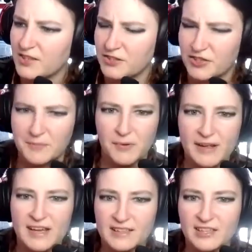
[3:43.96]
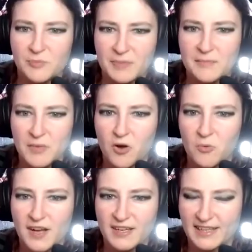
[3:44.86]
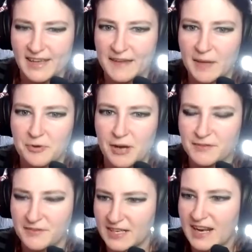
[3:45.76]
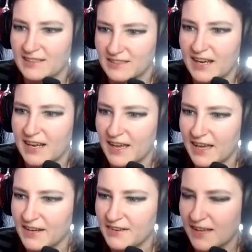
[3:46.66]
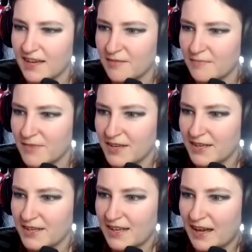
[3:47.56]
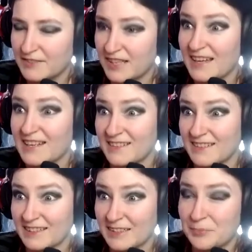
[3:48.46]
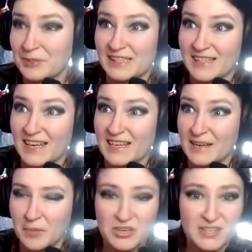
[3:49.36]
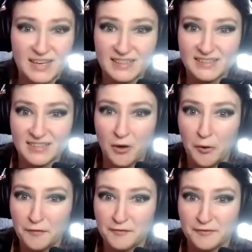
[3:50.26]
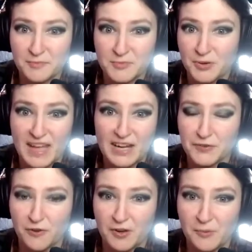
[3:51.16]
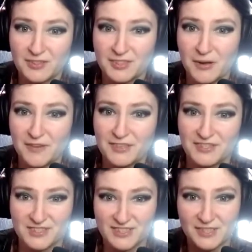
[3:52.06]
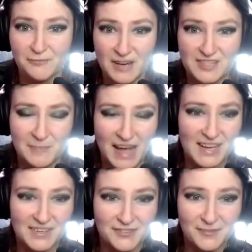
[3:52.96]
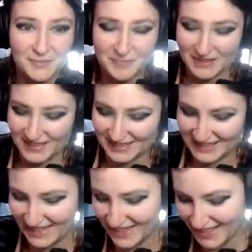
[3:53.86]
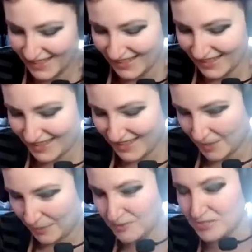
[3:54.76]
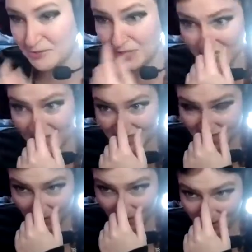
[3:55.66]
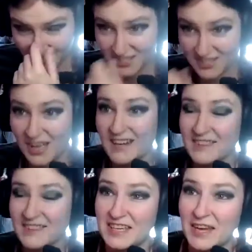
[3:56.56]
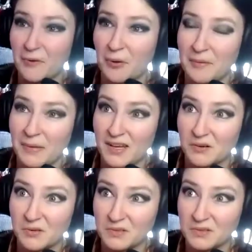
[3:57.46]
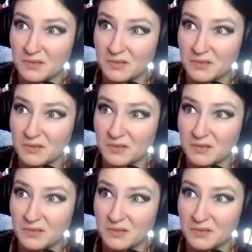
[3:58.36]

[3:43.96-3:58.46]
chip away at a little bit more work and get that prepped for the next day ahead. I've started deliberately taking Mondays off from doing any drawing whatsoever, just to rest my hand up, because I think about 2 years ago I managed to end the year on about